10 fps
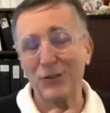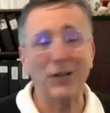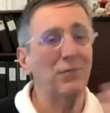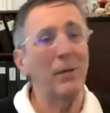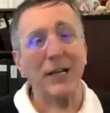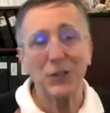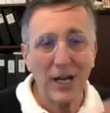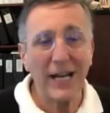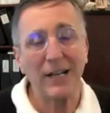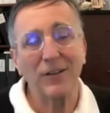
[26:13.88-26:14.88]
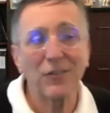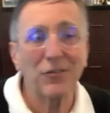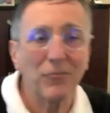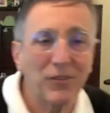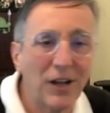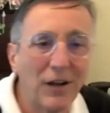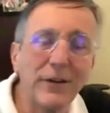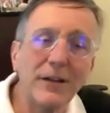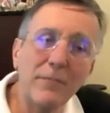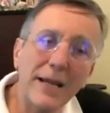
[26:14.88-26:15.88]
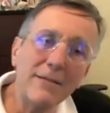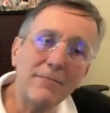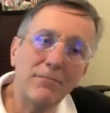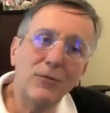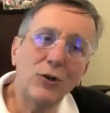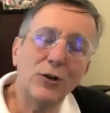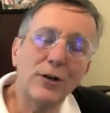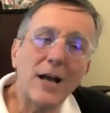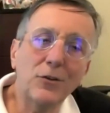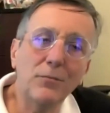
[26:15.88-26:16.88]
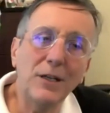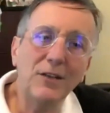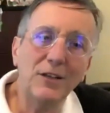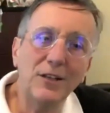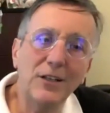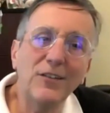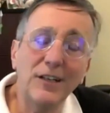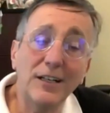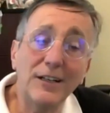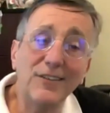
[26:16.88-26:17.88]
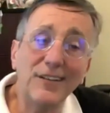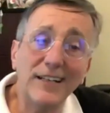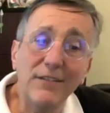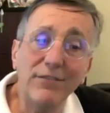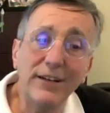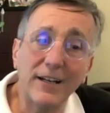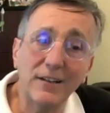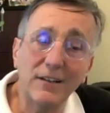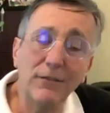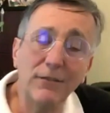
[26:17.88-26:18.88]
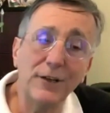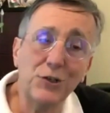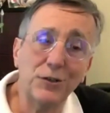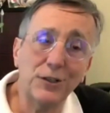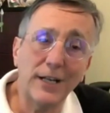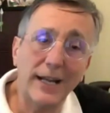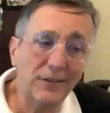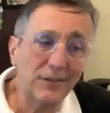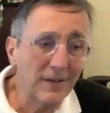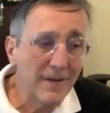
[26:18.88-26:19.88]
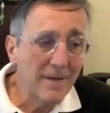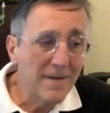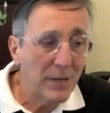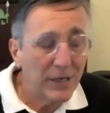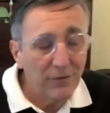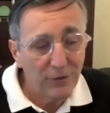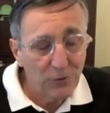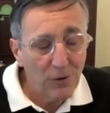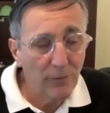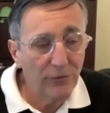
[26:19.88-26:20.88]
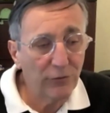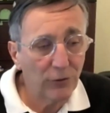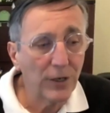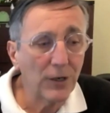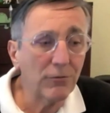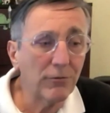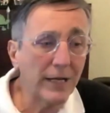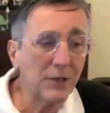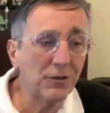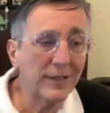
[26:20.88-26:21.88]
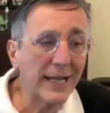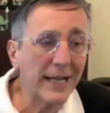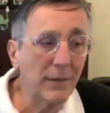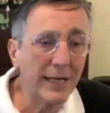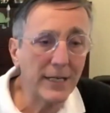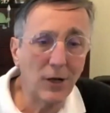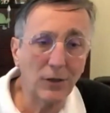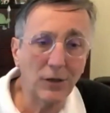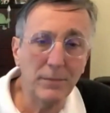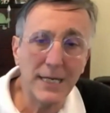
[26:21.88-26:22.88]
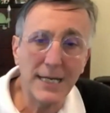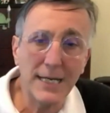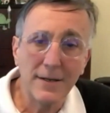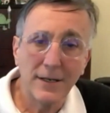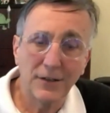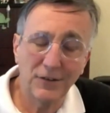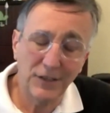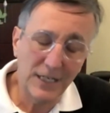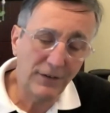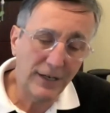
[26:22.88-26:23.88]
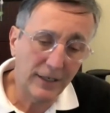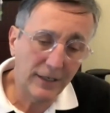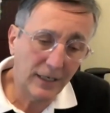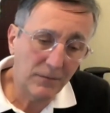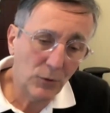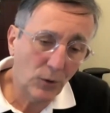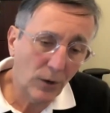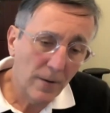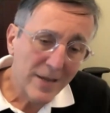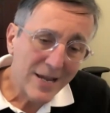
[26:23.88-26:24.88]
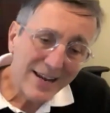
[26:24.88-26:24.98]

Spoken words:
just by chance, something may turn out to be statistically significant in the Fisher test. But if you do a Bonferroni correction, that might not be significant anymore.